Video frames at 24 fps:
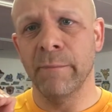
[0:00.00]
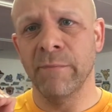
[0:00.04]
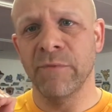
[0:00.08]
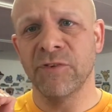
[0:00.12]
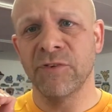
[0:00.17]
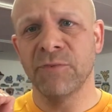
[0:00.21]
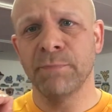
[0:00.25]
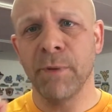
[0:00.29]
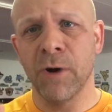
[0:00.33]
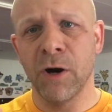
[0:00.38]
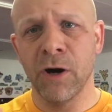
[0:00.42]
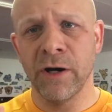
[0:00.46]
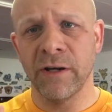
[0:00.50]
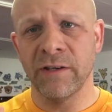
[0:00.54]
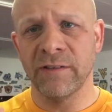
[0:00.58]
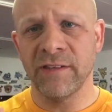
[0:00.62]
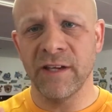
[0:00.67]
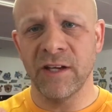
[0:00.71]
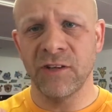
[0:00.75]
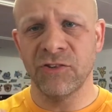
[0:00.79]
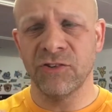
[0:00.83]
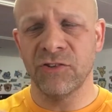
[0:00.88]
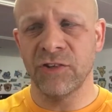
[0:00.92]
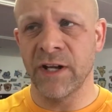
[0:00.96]
sparring
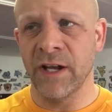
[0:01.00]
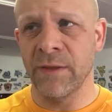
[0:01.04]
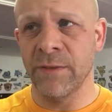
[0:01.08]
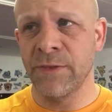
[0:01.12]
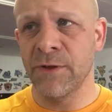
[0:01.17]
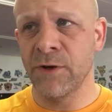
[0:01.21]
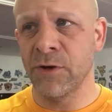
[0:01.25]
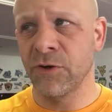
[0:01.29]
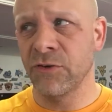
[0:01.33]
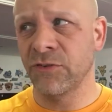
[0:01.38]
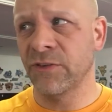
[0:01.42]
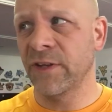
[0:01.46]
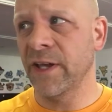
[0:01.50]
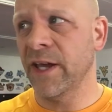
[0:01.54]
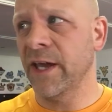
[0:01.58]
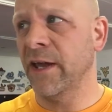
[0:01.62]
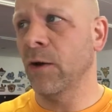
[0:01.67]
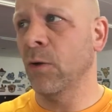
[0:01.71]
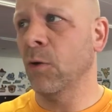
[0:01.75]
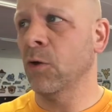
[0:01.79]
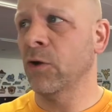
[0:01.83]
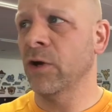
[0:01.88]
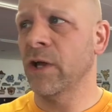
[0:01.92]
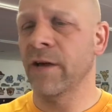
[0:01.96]
session on
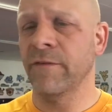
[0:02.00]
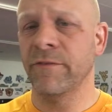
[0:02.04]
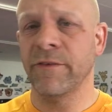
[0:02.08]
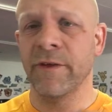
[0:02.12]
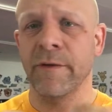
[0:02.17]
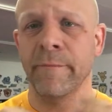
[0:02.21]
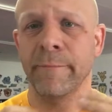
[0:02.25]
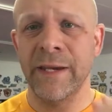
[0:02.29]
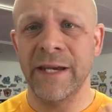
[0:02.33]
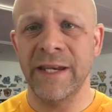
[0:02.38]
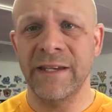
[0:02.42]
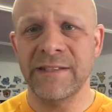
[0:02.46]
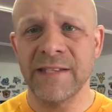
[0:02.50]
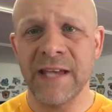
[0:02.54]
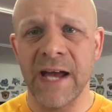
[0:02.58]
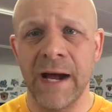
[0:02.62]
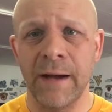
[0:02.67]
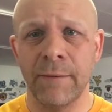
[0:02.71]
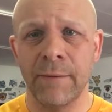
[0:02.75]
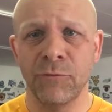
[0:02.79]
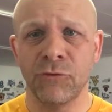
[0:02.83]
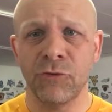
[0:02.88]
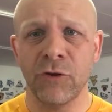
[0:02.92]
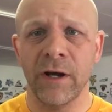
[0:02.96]
Thursday, or you have a mini
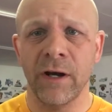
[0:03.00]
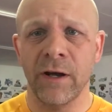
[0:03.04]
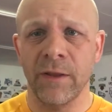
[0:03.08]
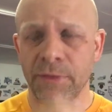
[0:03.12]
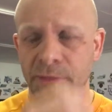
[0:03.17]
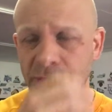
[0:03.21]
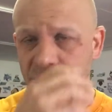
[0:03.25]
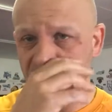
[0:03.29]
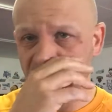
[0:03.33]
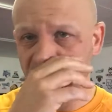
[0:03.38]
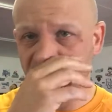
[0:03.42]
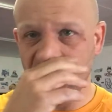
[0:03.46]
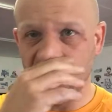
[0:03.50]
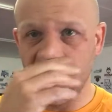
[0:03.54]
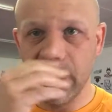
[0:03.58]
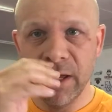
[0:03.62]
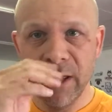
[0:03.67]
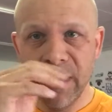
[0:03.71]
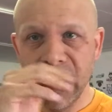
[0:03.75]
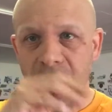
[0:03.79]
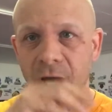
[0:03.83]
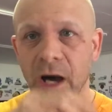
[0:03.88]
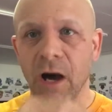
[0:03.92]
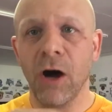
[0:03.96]
time trial on Thursday,
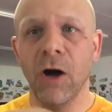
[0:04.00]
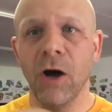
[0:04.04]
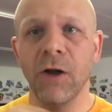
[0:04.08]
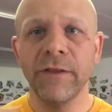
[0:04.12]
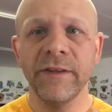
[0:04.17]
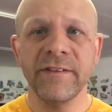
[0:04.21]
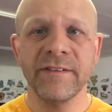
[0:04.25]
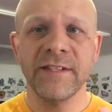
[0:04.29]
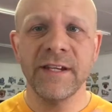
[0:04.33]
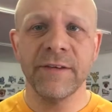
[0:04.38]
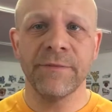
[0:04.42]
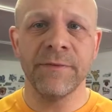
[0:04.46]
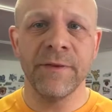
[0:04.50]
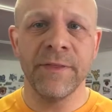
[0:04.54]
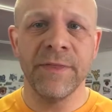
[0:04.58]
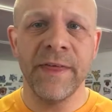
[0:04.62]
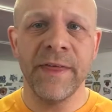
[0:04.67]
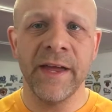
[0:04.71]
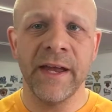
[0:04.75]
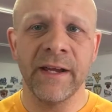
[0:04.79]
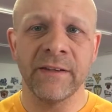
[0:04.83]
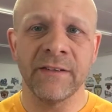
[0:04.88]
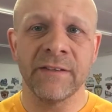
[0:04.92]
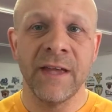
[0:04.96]
all these different
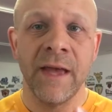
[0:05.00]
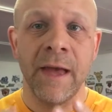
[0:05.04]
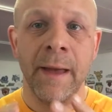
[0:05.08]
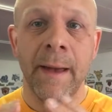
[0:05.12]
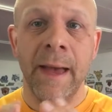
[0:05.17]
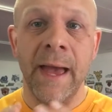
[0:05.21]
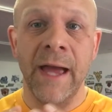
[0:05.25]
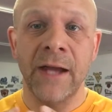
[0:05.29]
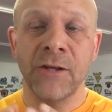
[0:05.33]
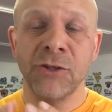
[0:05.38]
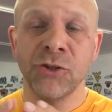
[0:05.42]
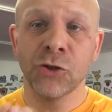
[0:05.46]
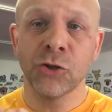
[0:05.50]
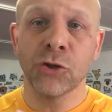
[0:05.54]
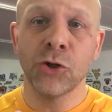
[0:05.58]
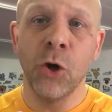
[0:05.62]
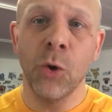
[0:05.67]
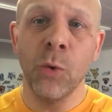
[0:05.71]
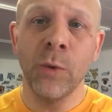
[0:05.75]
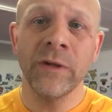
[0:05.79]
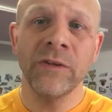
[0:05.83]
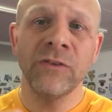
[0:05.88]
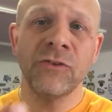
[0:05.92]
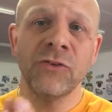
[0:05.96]
things, and you're
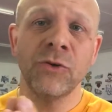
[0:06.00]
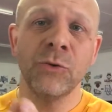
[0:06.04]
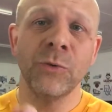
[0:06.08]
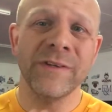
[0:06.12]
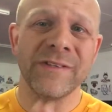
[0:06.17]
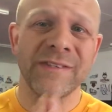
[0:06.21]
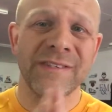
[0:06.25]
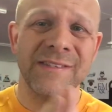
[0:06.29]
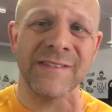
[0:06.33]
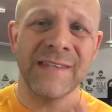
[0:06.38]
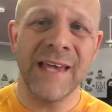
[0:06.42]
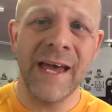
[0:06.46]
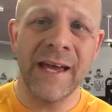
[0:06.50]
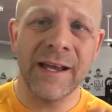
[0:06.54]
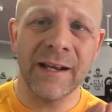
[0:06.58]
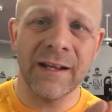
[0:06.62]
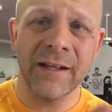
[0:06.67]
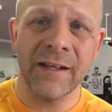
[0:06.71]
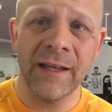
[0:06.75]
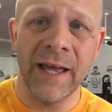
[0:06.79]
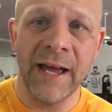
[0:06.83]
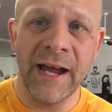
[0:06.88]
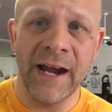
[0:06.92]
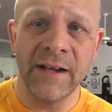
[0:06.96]
going to a set
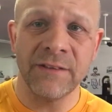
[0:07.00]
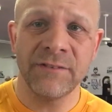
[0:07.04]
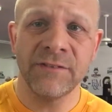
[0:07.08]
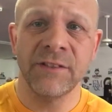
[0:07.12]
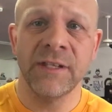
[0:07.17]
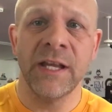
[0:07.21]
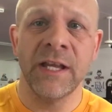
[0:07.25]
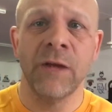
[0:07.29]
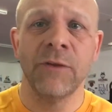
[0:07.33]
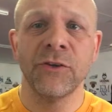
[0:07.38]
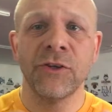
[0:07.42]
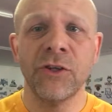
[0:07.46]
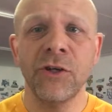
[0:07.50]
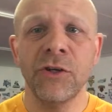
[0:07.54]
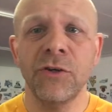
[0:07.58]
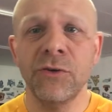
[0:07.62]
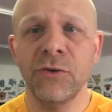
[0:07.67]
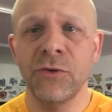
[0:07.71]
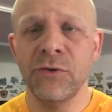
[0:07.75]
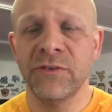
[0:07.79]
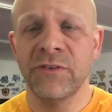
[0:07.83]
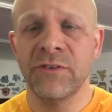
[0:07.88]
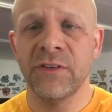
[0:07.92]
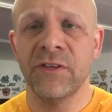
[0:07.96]
class. Now the good
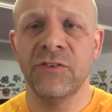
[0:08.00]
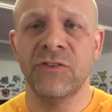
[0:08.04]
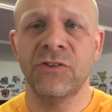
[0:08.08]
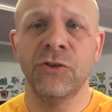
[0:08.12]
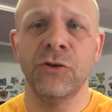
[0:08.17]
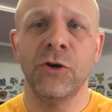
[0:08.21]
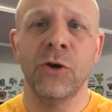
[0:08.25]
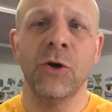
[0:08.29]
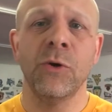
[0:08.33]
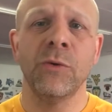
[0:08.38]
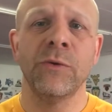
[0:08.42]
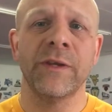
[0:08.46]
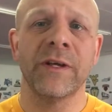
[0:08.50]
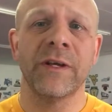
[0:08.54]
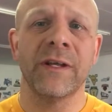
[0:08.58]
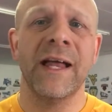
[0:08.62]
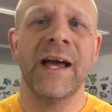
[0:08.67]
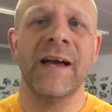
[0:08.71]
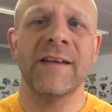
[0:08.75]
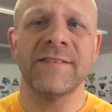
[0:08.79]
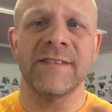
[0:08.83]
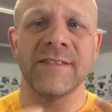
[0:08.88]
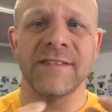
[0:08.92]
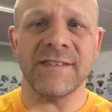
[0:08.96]
news is, you know, the
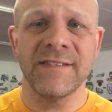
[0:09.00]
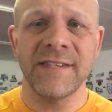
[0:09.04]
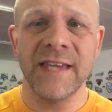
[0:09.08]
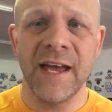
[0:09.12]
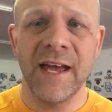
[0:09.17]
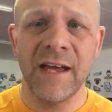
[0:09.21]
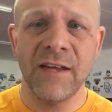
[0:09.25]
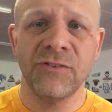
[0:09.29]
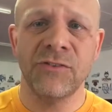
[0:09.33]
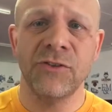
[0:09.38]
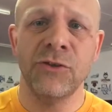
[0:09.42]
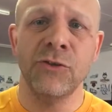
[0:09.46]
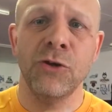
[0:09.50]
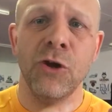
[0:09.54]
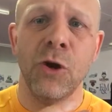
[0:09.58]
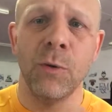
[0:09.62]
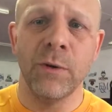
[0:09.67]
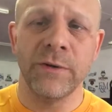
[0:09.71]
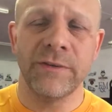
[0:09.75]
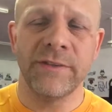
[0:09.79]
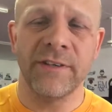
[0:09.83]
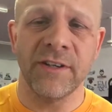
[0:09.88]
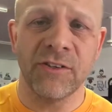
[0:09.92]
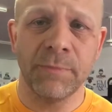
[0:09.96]
class is set, so you know
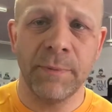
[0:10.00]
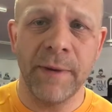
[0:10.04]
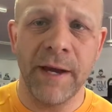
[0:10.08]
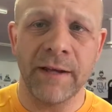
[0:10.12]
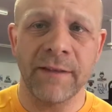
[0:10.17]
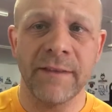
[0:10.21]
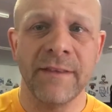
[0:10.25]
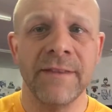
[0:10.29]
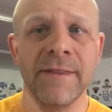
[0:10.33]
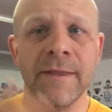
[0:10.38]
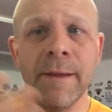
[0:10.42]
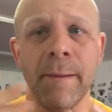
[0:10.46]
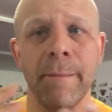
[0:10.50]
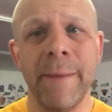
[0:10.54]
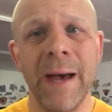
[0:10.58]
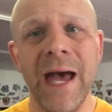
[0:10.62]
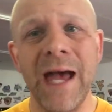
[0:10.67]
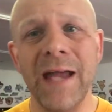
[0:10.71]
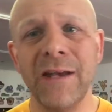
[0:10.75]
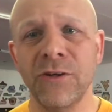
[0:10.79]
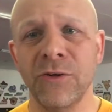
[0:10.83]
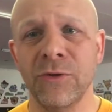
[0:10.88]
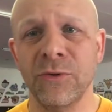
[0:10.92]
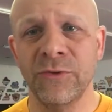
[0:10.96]
what to expect. The
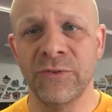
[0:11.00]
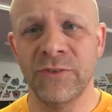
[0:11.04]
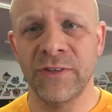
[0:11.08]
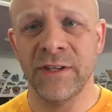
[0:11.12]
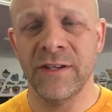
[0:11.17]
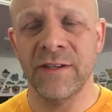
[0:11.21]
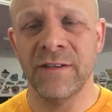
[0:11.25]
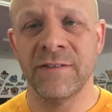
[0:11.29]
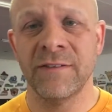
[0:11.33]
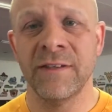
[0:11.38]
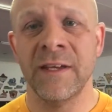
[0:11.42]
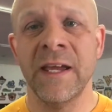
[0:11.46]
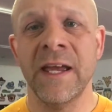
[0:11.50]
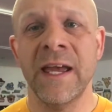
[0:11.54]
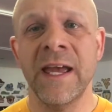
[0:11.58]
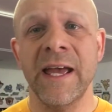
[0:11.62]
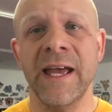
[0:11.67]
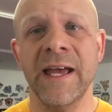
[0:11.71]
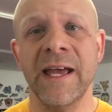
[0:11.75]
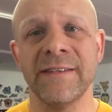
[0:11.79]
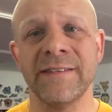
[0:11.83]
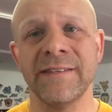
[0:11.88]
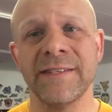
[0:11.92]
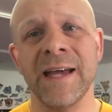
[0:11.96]
bad news is
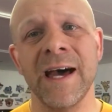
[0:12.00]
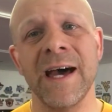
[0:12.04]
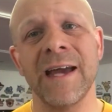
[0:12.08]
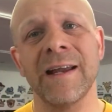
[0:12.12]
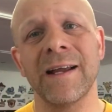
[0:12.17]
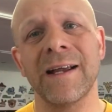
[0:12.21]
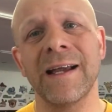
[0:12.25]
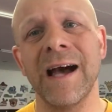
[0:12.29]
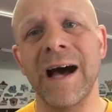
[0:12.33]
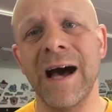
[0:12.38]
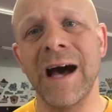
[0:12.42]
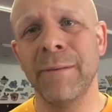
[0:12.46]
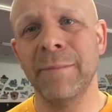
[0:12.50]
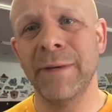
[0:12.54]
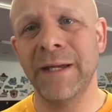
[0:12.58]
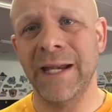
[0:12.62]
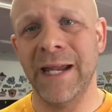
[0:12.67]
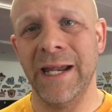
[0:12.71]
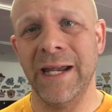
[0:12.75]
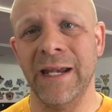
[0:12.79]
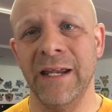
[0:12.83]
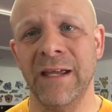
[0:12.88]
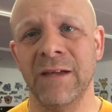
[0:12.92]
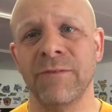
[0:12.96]
it's not
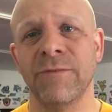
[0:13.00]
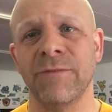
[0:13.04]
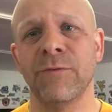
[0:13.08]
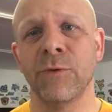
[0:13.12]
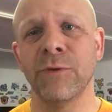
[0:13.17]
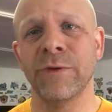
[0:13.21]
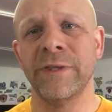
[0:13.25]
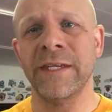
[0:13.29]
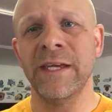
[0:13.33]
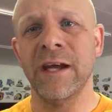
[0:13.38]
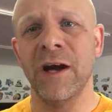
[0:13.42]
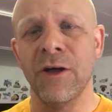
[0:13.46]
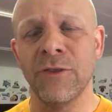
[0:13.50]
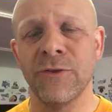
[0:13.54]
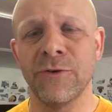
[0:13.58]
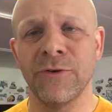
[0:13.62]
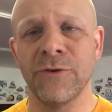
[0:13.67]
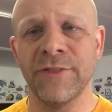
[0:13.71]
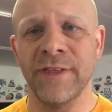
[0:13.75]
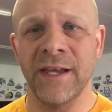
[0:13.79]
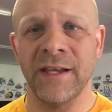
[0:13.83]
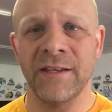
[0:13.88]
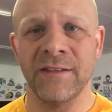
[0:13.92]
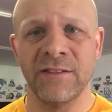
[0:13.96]
accommodating for the other
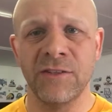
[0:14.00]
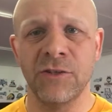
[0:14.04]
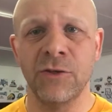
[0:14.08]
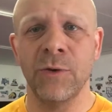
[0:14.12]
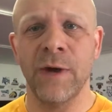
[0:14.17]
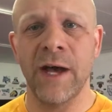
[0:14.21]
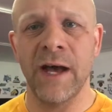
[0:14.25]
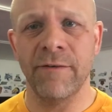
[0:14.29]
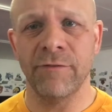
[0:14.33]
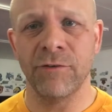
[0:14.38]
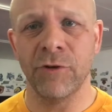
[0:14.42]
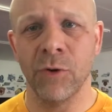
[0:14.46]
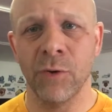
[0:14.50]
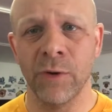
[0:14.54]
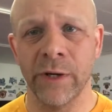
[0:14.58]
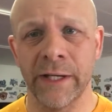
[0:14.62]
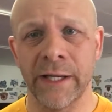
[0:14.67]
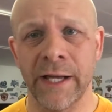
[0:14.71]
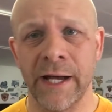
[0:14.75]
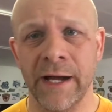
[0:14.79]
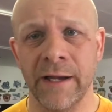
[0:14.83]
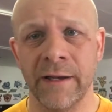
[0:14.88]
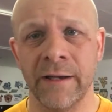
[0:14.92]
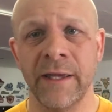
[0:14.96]
things that you have
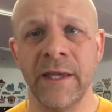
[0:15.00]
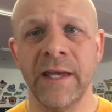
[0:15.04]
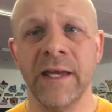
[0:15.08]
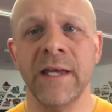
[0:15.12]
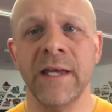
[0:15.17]
going on.